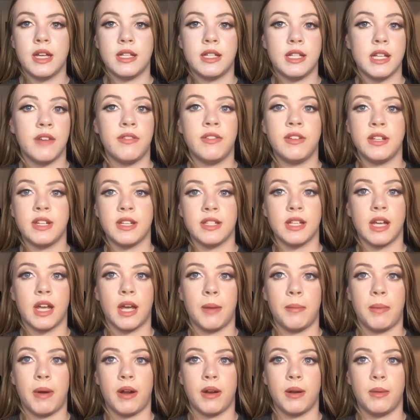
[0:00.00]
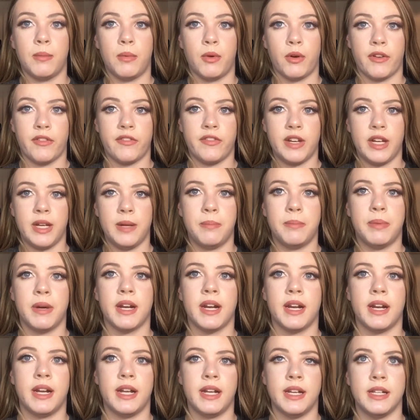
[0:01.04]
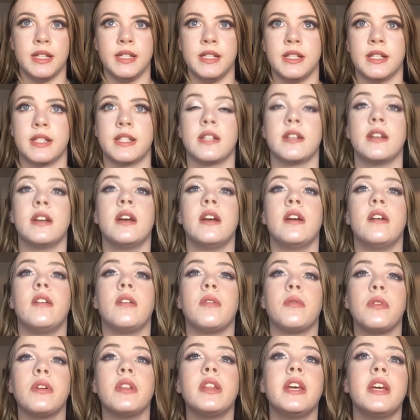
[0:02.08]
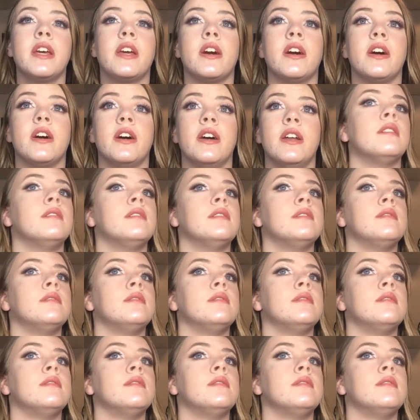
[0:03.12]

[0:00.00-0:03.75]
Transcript: Definitely doesn't compare to Morphe, but it is really good.